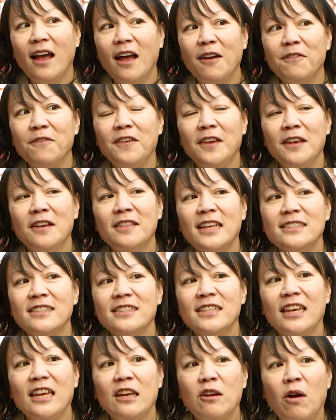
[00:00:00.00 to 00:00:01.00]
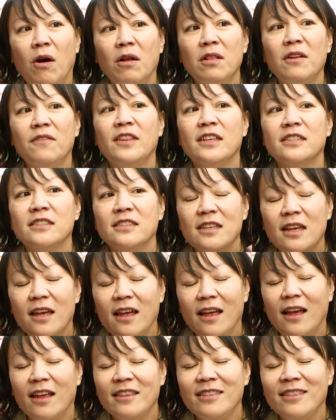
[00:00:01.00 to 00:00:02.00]
a field that's taking all of this
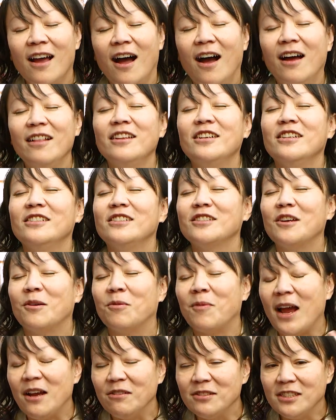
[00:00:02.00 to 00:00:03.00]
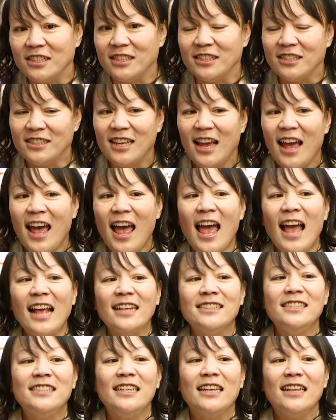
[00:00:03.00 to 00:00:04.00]
knowledge around us
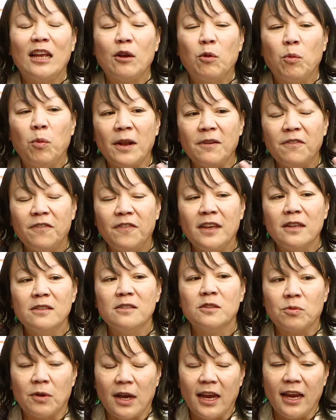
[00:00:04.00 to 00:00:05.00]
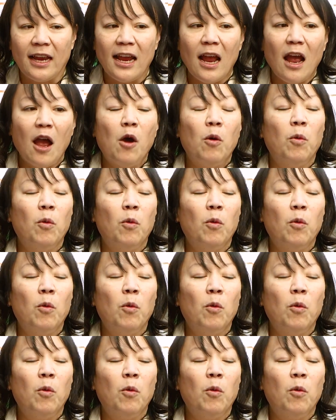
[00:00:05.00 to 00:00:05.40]
and seeing like what feels right,